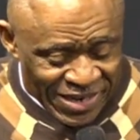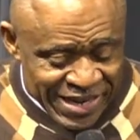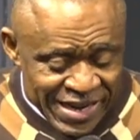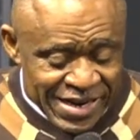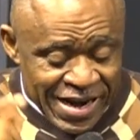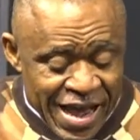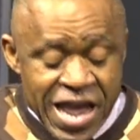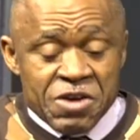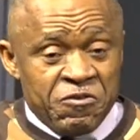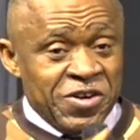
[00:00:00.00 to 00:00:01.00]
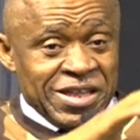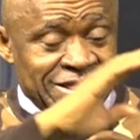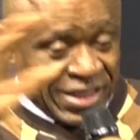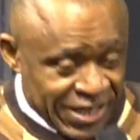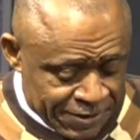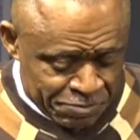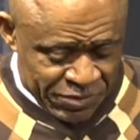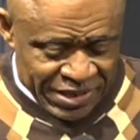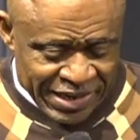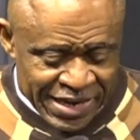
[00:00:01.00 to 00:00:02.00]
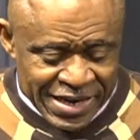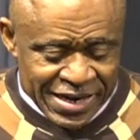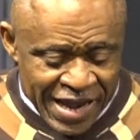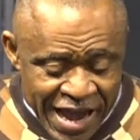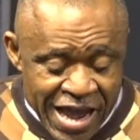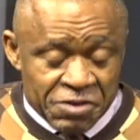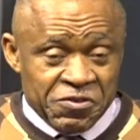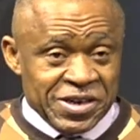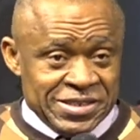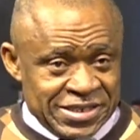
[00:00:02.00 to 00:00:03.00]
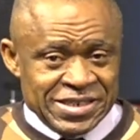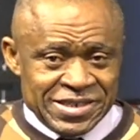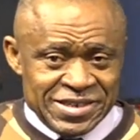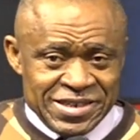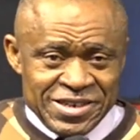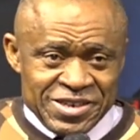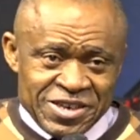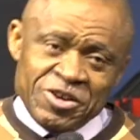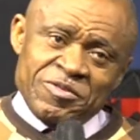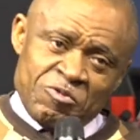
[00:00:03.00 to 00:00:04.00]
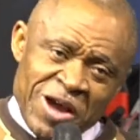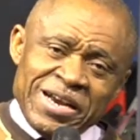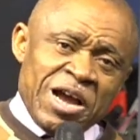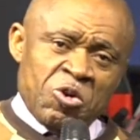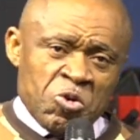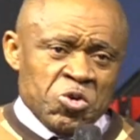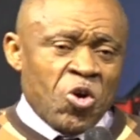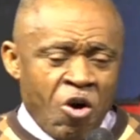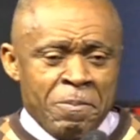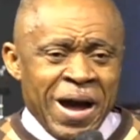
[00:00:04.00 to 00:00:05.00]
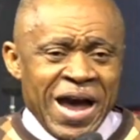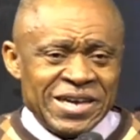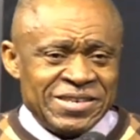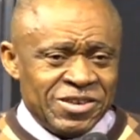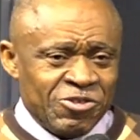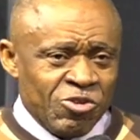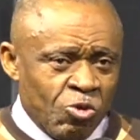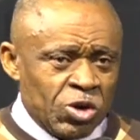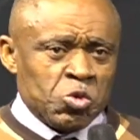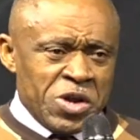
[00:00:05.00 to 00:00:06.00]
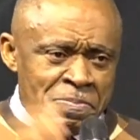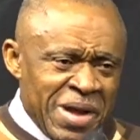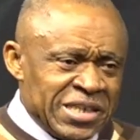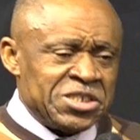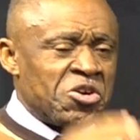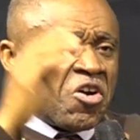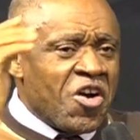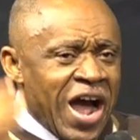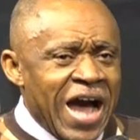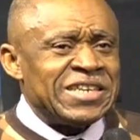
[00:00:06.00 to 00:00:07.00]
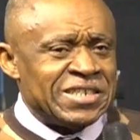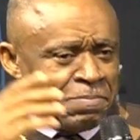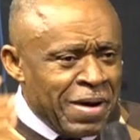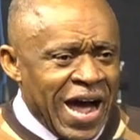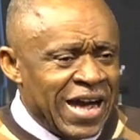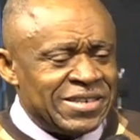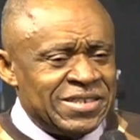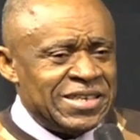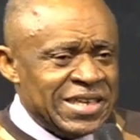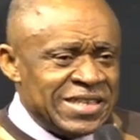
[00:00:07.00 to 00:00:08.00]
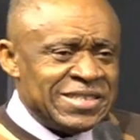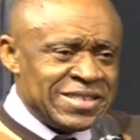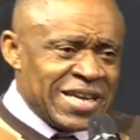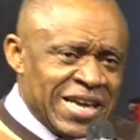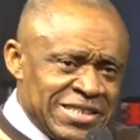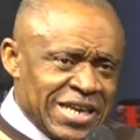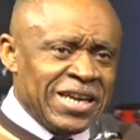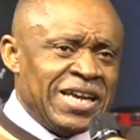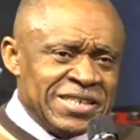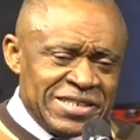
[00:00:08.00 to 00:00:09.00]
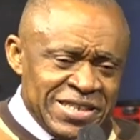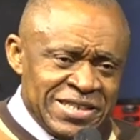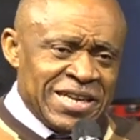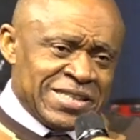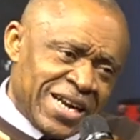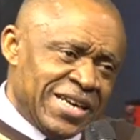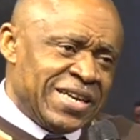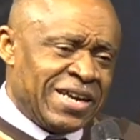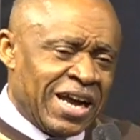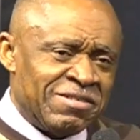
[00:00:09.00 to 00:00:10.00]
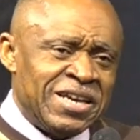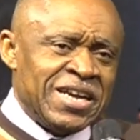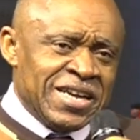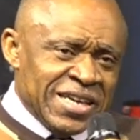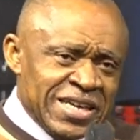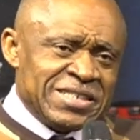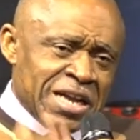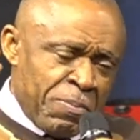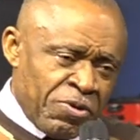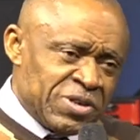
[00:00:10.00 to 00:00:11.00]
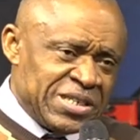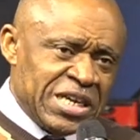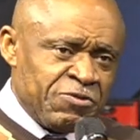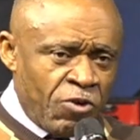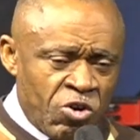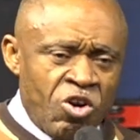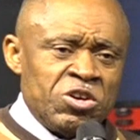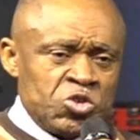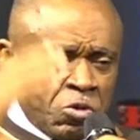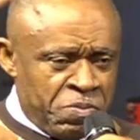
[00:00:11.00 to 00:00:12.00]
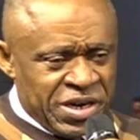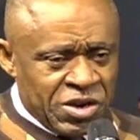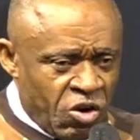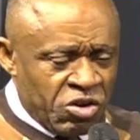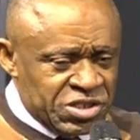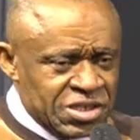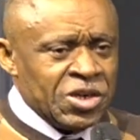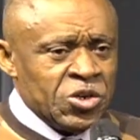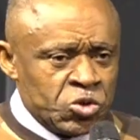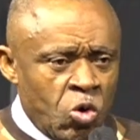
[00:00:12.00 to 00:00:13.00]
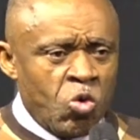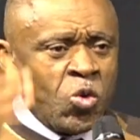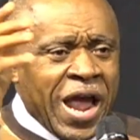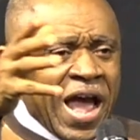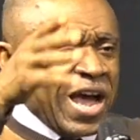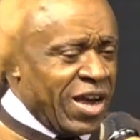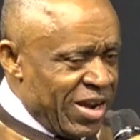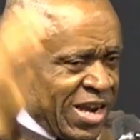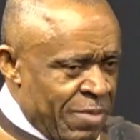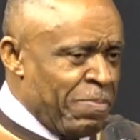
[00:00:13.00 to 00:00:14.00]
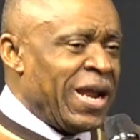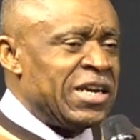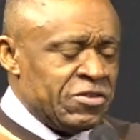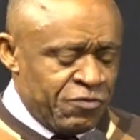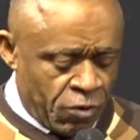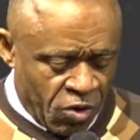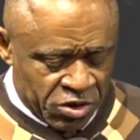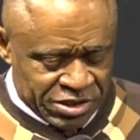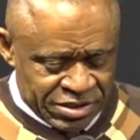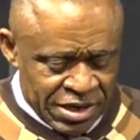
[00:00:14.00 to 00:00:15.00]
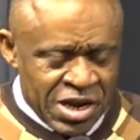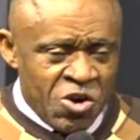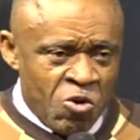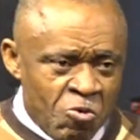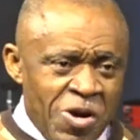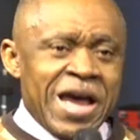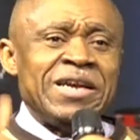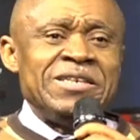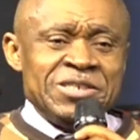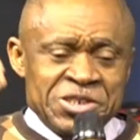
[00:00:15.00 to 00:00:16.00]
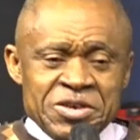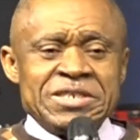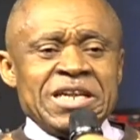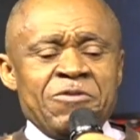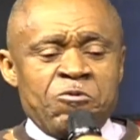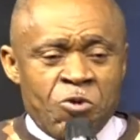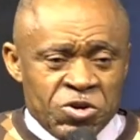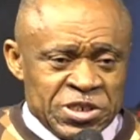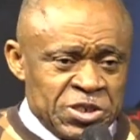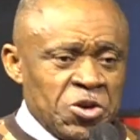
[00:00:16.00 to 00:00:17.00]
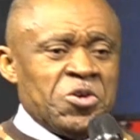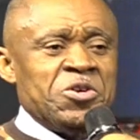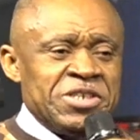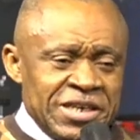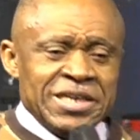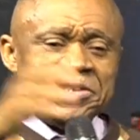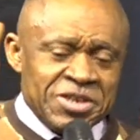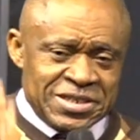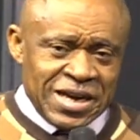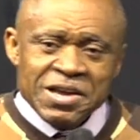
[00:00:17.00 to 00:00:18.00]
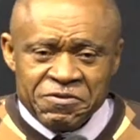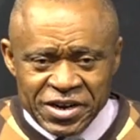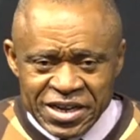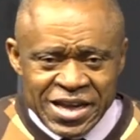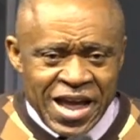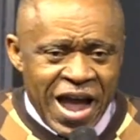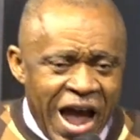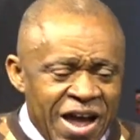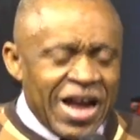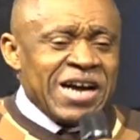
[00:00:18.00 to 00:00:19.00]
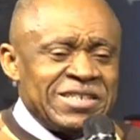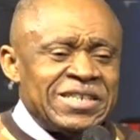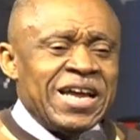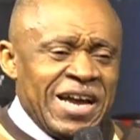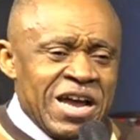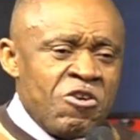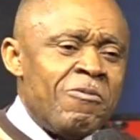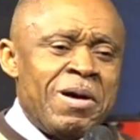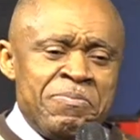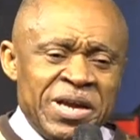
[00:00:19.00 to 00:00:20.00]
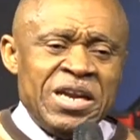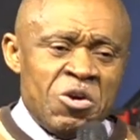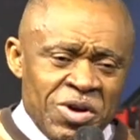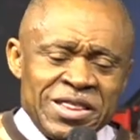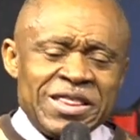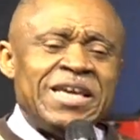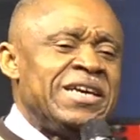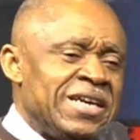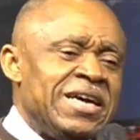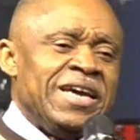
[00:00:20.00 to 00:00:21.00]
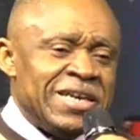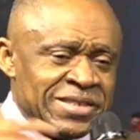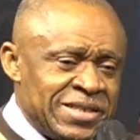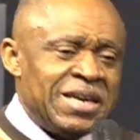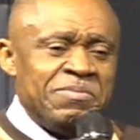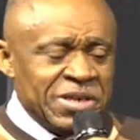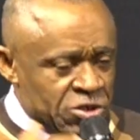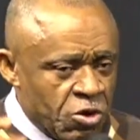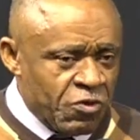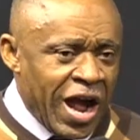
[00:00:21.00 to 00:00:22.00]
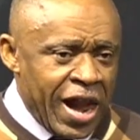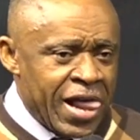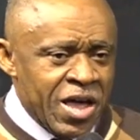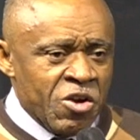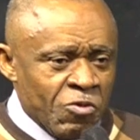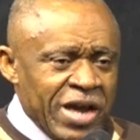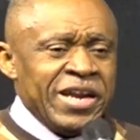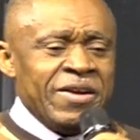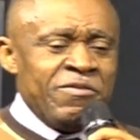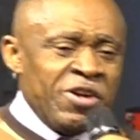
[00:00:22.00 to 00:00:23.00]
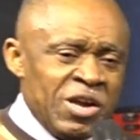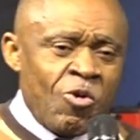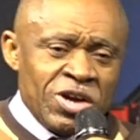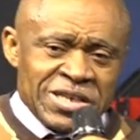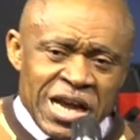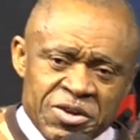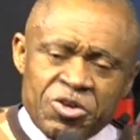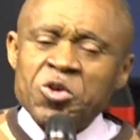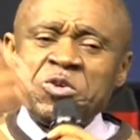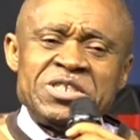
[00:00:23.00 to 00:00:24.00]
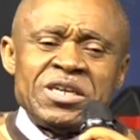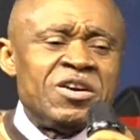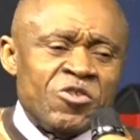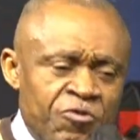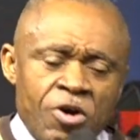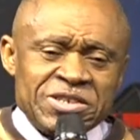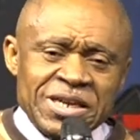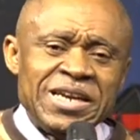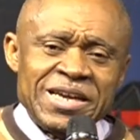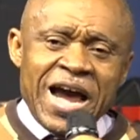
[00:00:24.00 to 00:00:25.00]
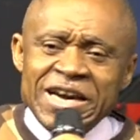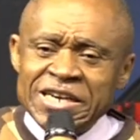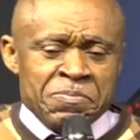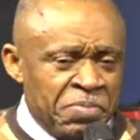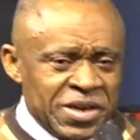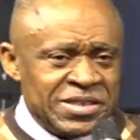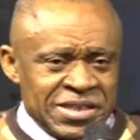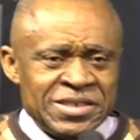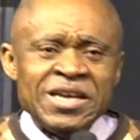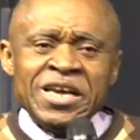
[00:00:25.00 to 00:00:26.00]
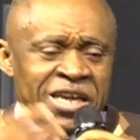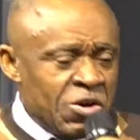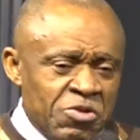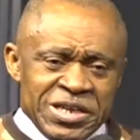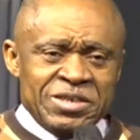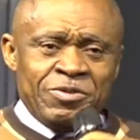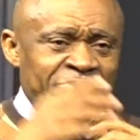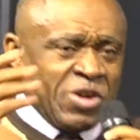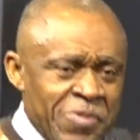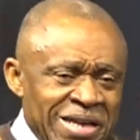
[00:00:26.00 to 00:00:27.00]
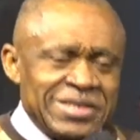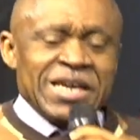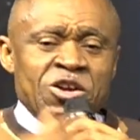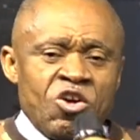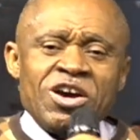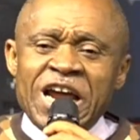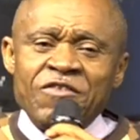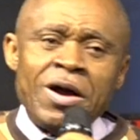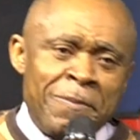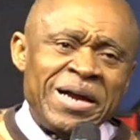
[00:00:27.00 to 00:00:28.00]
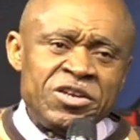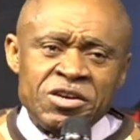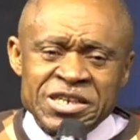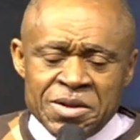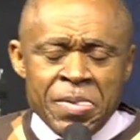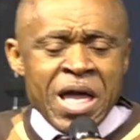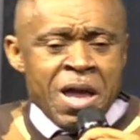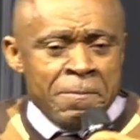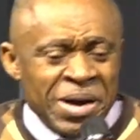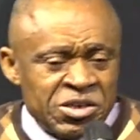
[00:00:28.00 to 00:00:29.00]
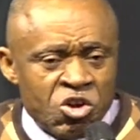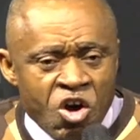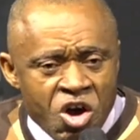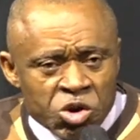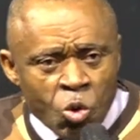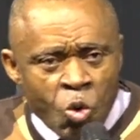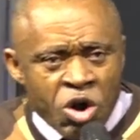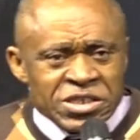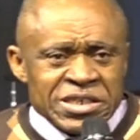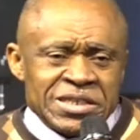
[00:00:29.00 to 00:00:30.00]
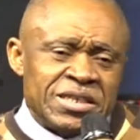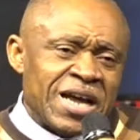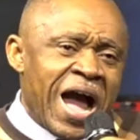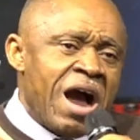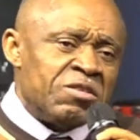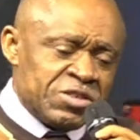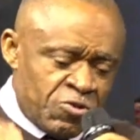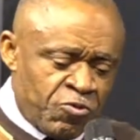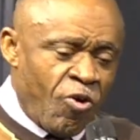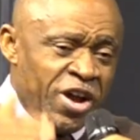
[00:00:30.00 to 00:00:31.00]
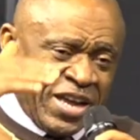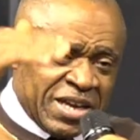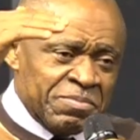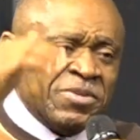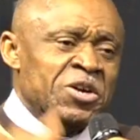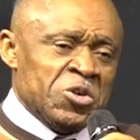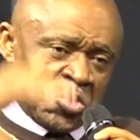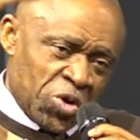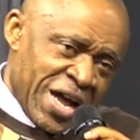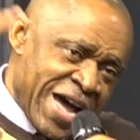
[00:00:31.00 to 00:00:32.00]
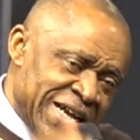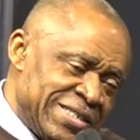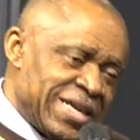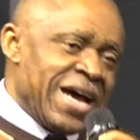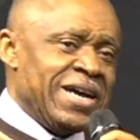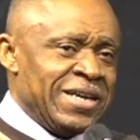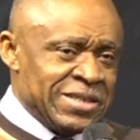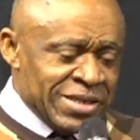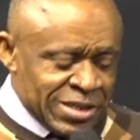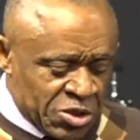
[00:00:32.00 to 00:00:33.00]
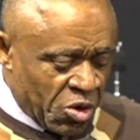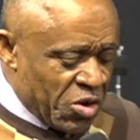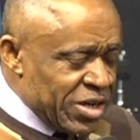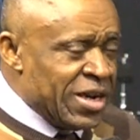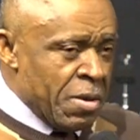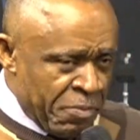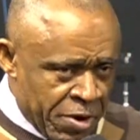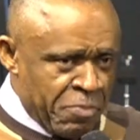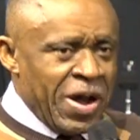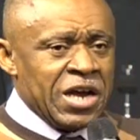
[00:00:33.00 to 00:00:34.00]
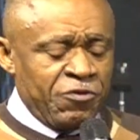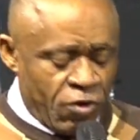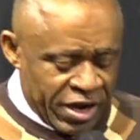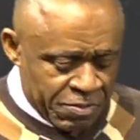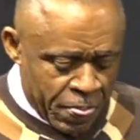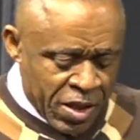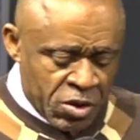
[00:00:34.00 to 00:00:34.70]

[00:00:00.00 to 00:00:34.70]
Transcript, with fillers: In everything, in everything, whether good or bad, what we measure as bad is a challenge, is a training ground, is a process for God to bring us to where He planned for us. When Joseph was sold into slavery as a human being, you will think his dream is over when he, he was accused falsely and in prison, we, we may think God have abandoned him, but God worked it out for him to enter the throne prepared for him.